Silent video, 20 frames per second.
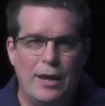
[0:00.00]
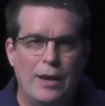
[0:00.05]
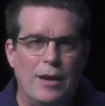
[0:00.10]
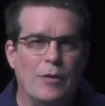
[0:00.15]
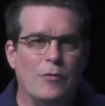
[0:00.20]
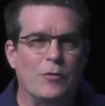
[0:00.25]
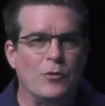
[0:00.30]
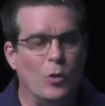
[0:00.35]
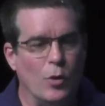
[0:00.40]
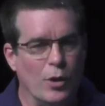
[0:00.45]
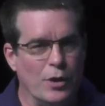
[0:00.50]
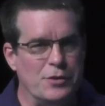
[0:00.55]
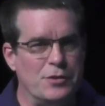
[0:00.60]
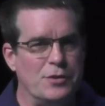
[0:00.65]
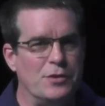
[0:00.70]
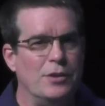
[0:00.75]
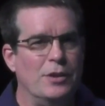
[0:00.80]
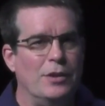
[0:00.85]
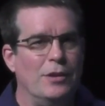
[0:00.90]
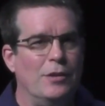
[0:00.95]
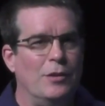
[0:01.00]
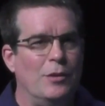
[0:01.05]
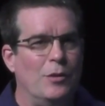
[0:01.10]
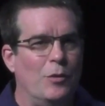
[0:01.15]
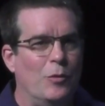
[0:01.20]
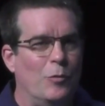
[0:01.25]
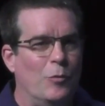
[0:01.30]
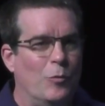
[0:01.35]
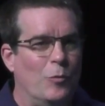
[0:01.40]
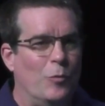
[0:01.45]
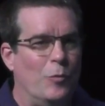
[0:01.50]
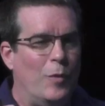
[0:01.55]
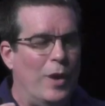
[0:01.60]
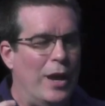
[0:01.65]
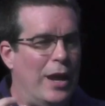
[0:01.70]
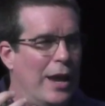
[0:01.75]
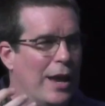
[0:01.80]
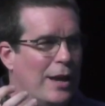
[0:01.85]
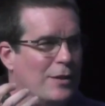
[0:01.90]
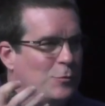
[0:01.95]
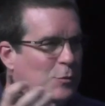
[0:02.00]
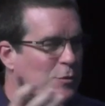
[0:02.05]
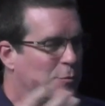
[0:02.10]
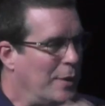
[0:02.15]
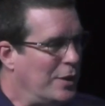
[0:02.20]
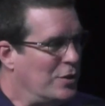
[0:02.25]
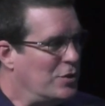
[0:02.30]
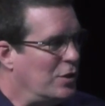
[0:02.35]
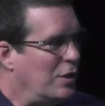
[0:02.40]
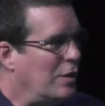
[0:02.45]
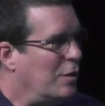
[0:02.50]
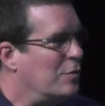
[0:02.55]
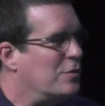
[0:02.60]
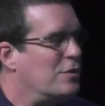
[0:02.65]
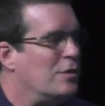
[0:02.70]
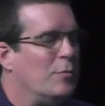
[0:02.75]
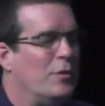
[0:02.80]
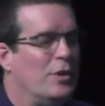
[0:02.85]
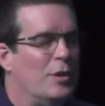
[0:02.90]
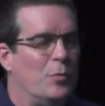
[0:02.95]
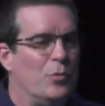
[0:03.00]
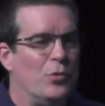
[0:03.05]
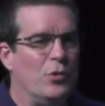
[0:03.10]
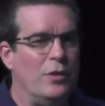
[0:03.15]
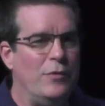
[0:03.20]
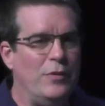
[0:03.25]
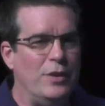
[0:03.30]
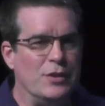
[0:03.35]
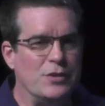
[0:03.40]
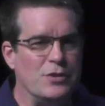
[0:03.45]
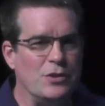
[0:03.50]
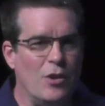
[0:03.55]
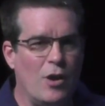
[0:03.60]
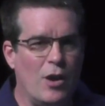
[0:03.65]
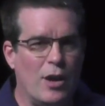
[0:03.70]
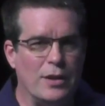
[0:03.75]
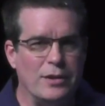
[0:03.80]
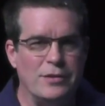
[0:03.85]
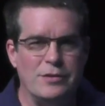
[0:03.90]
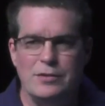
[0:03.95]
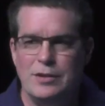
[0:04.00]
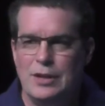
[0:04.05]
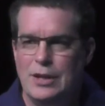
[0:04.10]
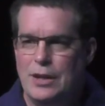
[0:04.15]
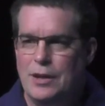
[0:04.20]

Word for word: Of course, as was mentioned in some of the previous talks,